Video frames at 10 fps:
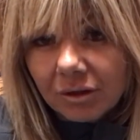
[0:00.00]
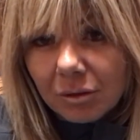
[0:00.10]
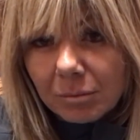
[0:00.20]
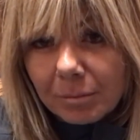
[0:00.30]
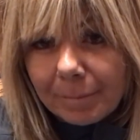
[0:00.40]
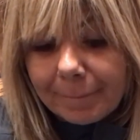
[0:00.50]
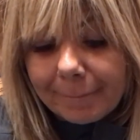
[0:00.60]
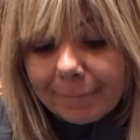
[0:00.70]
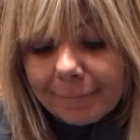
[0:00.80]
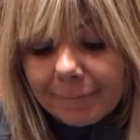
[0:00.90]

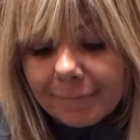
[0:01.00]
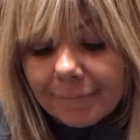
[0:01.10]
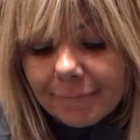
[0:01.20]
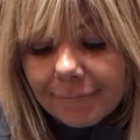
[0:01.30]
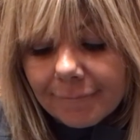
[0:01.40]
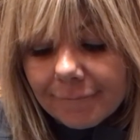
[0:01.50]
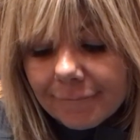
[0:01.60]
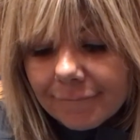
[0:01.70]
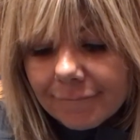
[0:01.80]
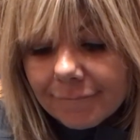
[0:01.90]
(no one is talking)